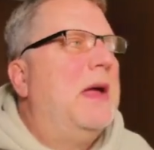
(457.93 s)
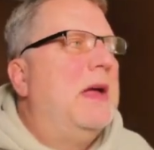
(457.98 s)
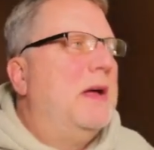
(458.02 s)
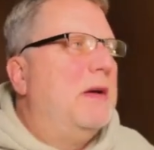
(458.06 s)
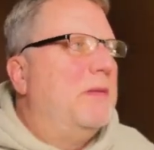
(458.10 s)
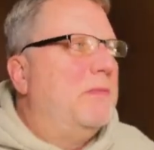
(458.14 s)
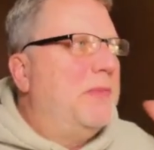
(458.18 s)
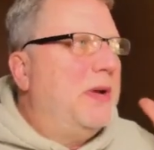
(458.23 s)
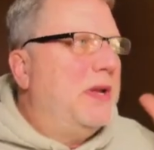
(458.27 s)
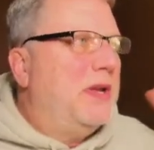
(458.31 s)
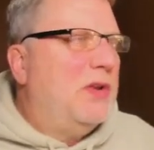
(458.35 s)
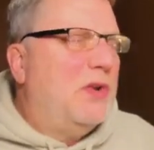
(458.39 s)

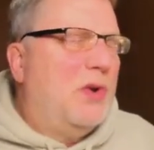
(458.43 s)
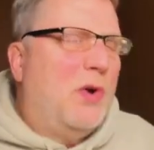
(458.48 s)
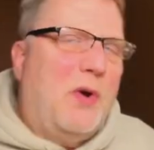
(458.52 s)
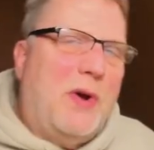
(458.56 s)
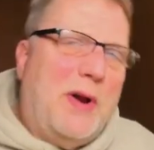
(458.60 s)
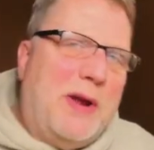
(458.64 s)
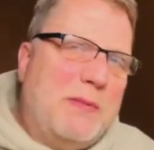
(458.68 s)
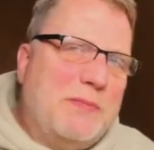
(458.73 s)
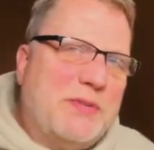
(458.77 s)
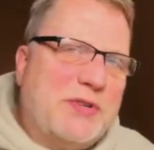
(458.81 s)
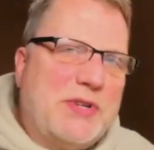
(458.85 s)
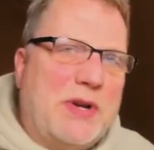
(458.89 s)
but you know what?
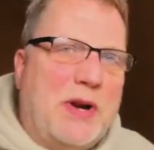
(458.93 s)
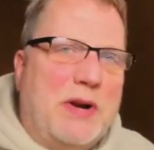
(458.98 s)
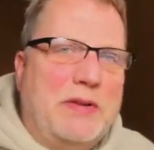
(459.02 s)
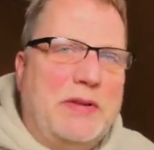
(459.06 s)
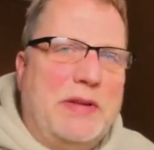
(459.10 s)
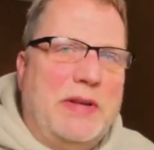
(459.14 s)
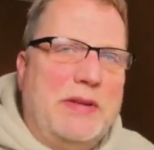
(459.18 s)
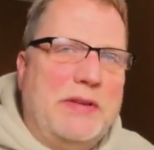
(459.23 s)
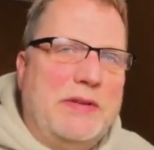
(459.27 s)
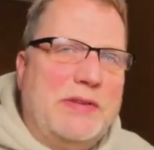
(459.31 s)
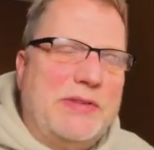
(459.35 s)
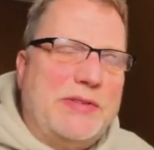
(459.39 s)
I'm
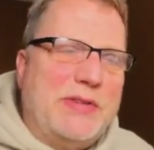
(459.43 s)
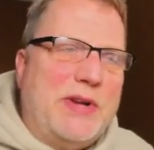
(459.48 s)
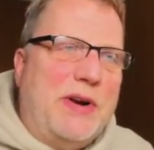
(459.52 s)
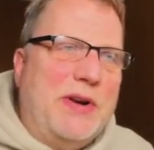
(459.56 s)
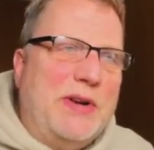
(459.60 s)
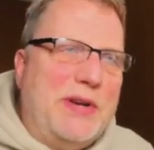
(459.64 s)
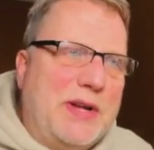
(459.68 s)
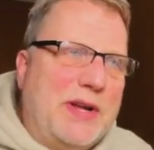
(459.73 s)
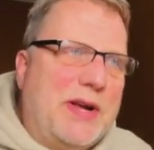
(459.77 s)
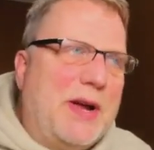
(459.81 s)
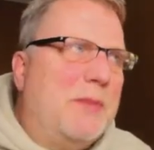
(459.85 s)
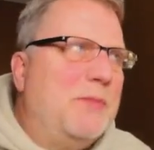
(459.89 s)

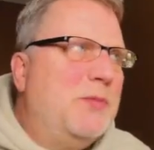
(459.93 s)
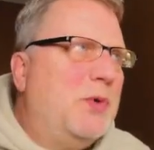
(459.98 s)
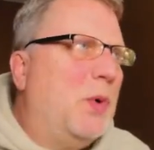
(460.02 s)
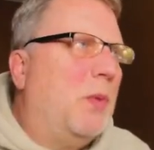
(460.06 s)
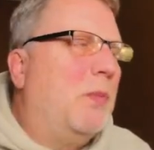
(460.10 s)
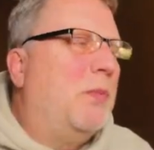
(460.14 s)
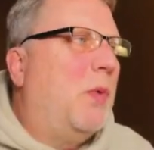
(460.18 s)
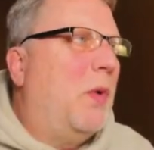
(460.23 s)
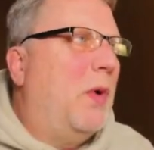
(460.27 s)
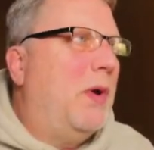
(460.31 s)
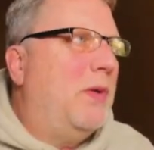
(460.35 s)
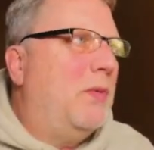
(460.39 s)
starting to come to a
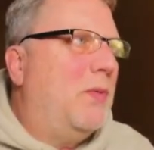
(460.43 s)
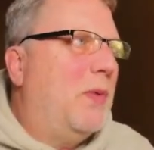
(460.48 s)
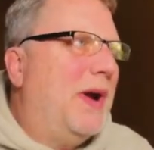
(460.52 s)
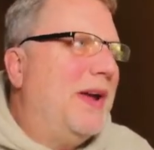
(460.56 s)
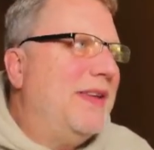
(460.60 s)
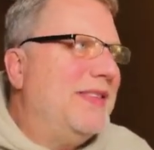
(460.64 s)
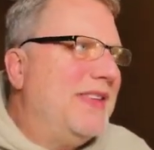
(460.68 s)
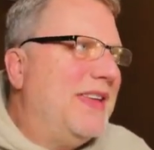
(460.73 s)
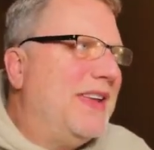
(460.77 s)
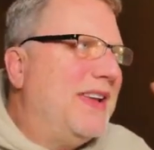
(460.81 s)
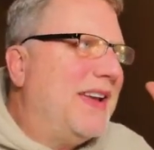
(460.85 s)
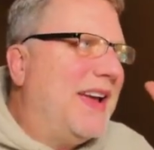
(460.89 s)
point where I
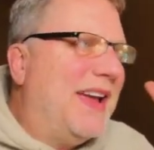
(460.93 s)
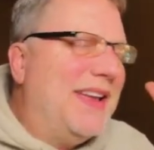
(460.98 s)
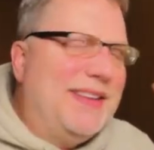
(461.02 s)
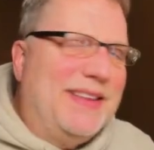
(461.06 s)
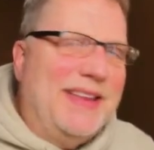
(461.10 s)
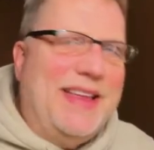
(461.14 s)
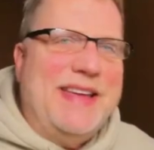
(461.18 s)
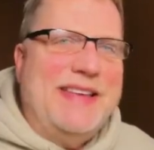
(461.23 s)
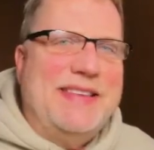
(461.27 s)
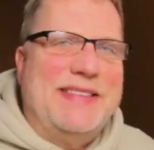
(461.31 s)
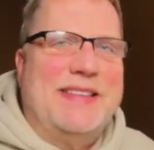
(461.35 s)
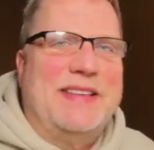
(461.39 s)
think I
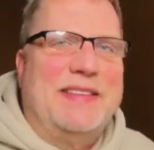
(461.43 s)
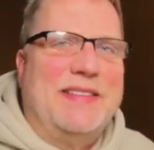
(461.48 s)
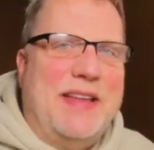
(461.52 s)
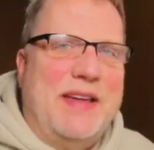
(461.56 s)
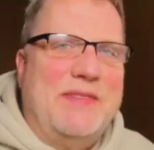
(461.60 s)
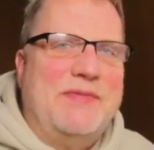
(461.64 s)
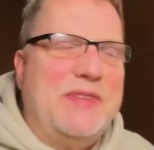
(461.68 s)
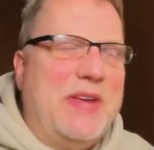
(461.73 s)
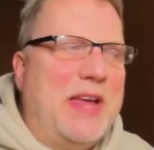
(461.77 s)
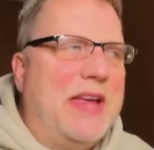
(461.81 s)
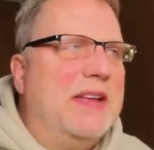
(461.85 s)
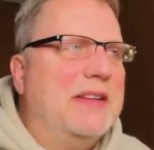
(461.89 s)
like the
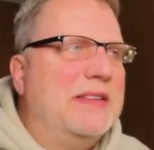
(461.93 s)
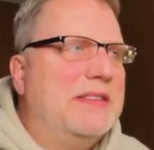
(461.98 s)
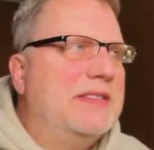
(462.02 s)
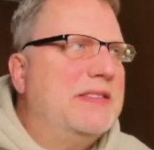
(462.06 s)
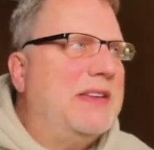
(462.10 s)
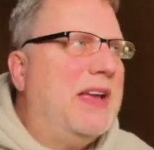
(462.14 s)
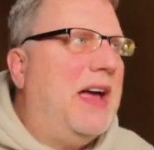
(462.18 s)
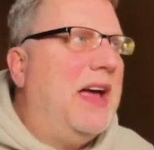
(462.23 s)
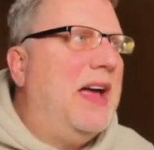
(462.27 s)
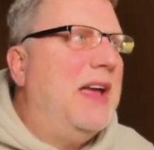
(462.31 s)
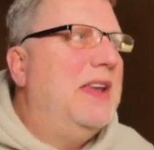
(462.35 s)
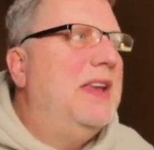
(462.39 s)
left-hand
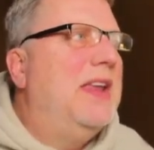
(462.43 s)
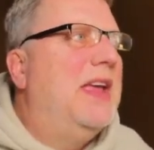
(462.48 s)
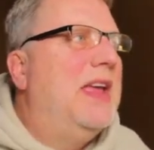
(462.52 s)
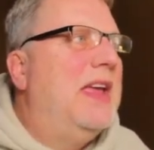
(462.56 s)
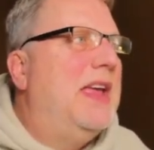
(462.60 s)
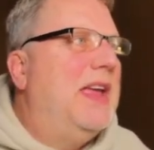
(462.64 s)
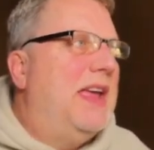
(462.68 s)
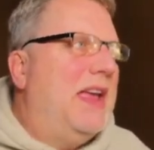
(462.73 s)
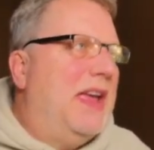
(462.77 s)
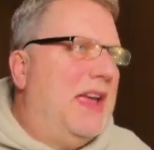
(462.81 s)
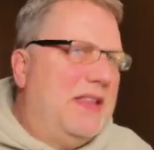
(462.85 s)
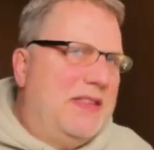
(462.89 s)
side,
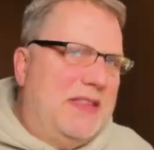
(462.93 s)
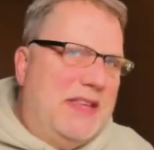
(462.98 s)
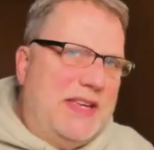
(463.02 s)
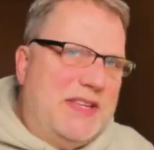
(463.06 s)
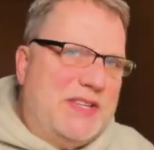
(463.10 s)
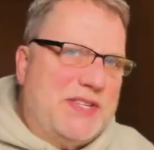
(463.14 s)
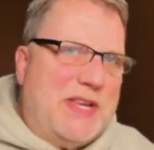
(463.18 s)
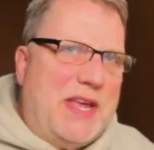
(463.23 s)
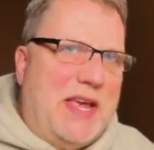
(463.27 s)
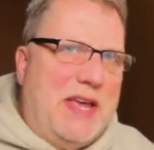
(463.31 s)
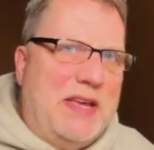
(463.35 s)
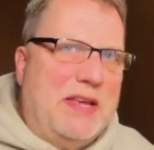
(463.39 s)
and they
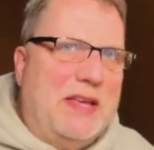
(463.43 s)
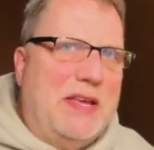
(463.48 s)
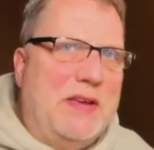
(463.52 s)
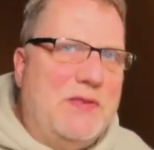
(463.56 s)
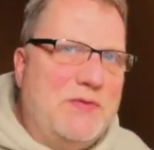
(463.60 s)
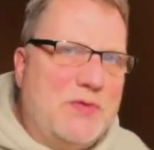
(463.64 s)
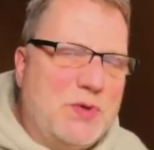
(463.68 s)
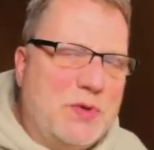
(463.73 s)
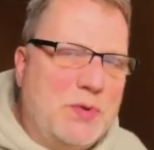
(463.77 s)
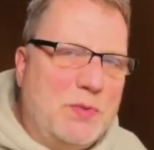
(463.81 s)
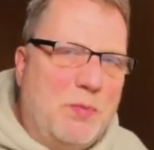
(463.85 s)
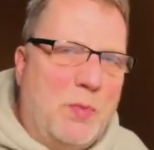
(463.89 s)
say it
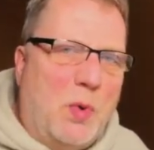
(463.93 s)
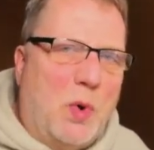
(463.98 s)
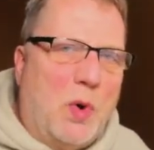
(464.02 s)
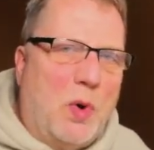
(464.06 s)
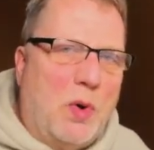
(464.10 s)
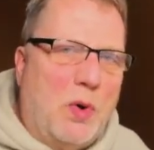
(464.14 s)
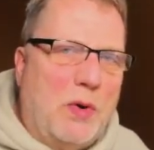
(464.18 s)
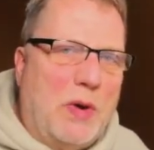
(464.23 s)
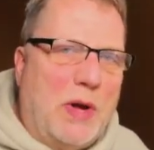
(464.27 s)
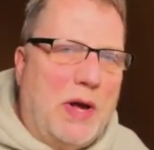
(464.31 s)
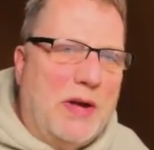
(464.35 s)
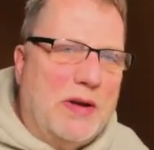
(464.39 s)
gives you
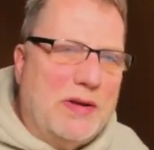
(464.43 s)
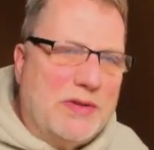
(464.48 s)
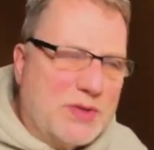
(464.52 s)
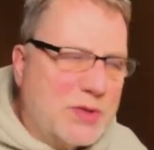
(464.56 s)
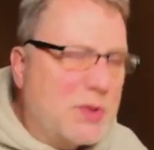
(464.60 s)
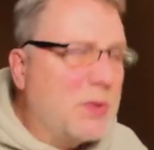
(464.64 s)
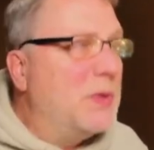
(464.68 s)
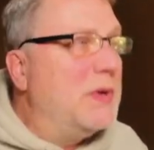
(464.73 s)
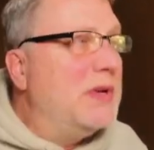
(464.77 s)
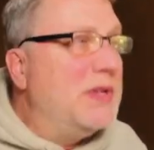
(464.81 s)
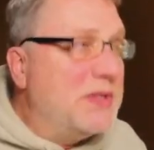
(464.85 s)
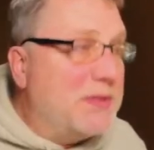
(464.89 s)
more
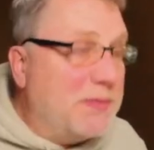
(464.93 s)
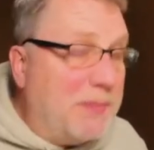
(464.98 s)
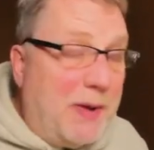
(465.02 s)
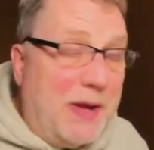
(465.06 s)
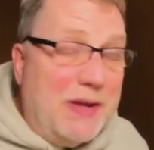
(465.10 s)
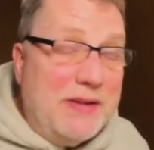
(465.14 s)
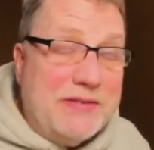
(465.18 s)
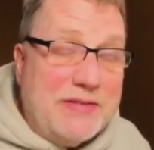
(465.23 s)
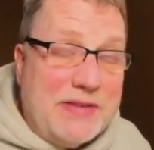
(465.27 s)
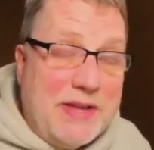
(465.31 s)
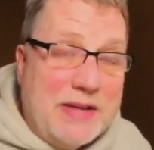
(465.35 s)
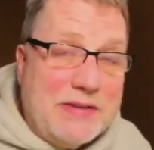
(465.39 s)
screen
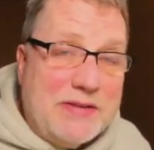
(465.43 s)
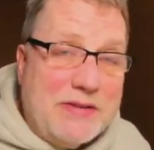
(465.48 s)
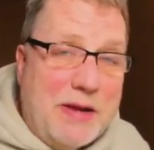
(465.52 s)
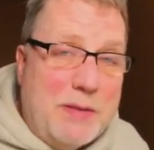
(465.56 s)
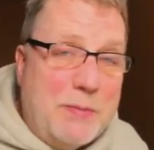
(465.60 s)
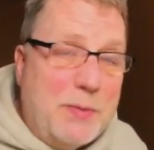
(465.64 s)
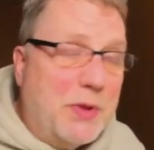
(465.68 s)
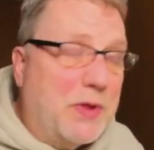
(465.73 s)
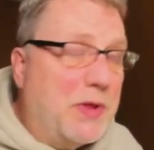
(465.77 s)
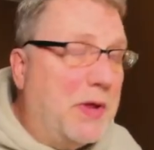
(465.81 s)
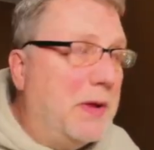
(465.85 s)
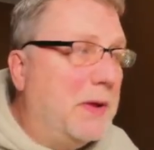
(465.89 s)
space, that type
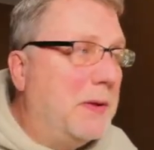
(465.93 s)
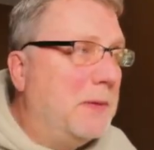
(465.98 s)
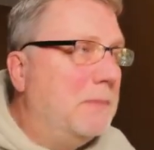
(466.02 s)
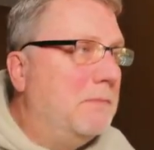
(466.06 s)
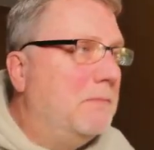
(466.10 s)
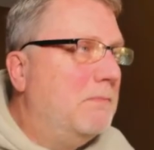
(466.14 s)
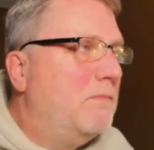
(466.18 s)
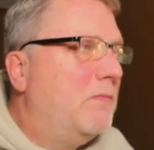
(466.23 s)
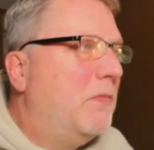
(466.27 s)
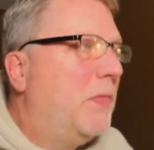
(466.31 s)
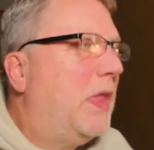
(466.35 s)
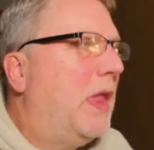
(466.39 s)
of thing.
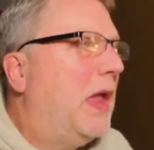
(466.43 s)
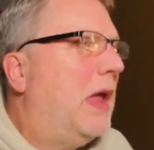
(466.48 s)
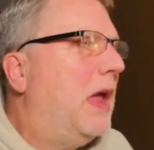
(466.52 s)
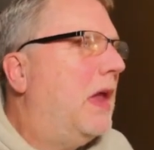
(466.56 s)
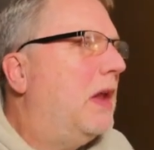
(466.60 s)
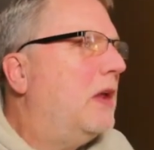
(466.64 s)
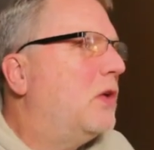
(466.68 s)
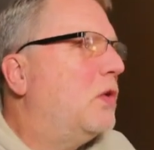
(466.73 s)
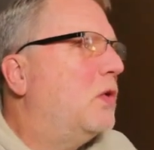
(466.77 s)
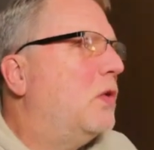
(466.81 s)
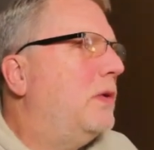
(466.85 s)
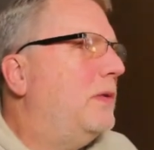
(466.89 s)
And
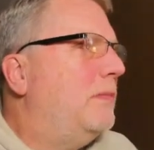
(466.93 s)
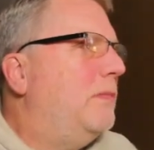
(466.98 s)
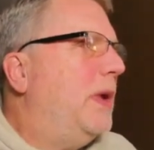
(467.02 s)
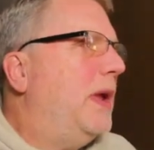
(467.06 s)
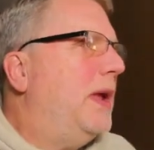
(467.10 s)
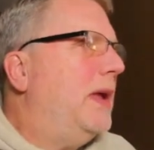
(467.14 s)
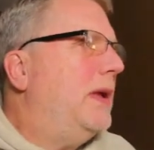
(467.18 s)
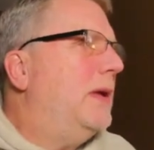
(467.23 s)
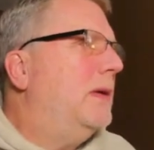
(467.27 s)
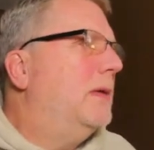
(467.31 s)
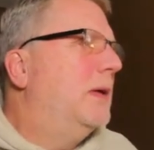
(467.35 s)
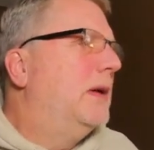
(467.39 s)
it could
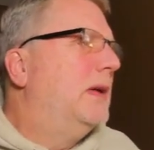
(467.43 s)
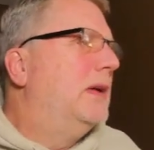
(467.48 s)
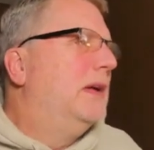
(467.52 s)
be.